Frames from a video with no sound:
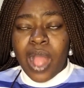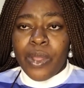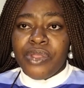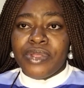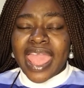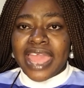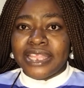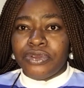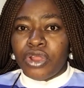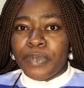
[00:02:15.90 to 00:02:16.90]
And when you
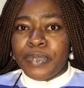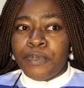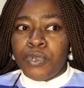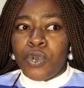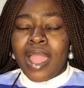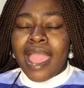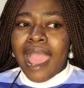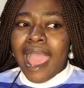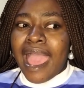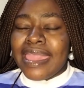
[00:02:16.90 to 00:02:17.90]
hire the wrong people,
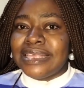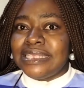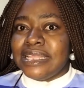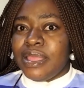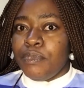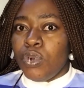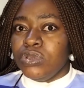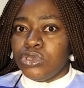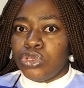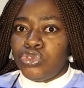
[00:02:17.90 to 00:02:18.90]
highest in a
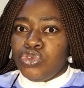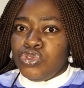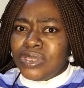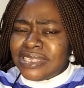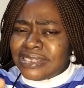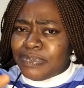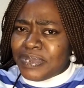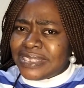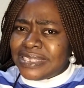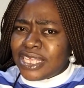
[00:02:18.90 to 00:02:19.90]
month or so, you notice the
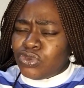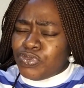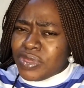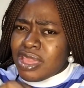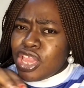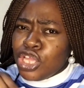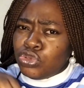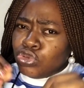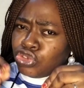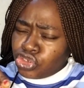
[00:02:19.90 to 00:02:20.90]
business will be,
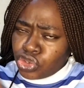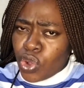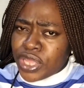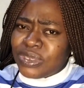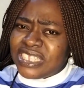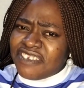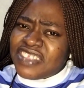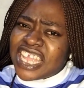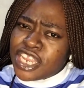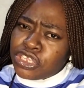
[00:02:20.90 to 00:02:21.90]
it will show, it will
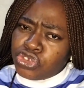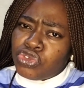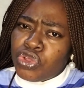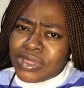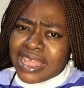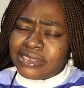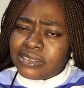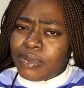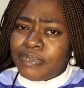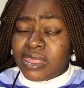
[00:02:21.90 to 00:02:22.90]
definitely show you that
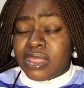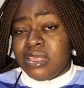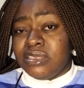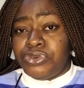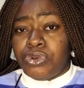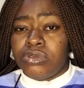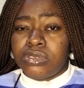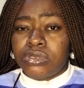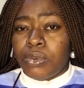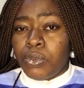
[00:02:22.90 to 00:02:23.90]
something is wrong
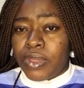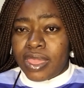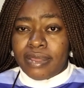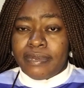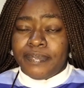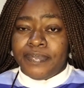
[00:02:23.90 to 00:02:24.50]
somewhere.